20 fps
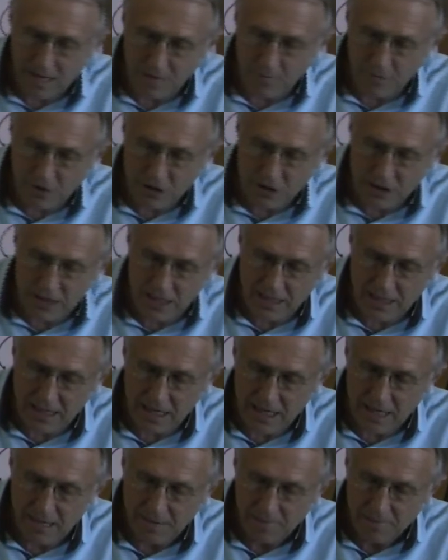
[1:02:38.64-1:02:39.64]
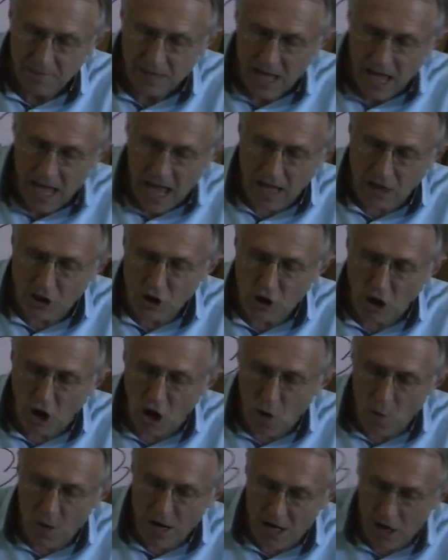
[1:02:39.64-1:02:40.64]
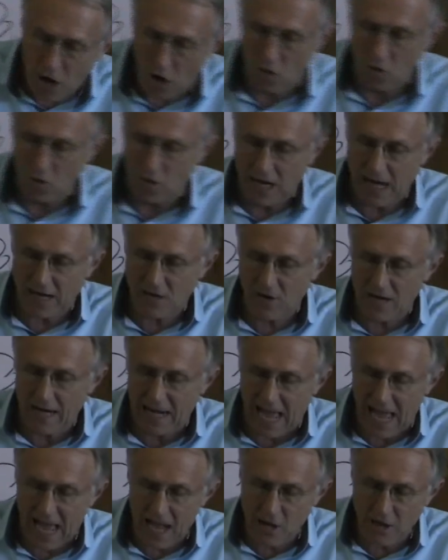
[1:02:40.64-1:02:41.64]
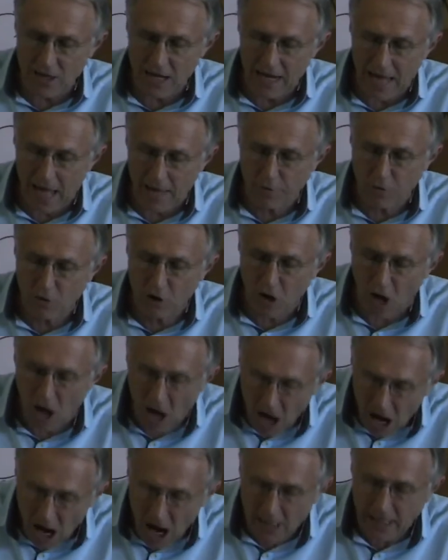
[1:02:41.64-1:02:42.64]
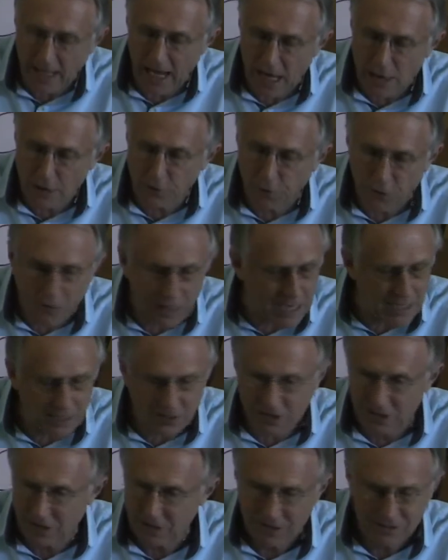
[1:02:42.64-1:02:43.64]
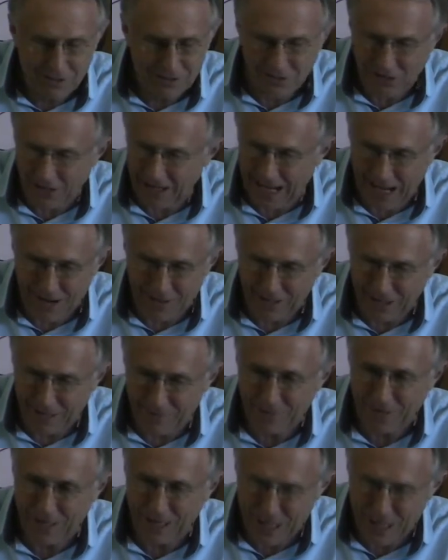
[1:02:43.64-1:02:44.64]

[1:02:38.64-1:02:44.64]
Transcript: then verse 16. And so we know and rely on the love God has for us, not our love,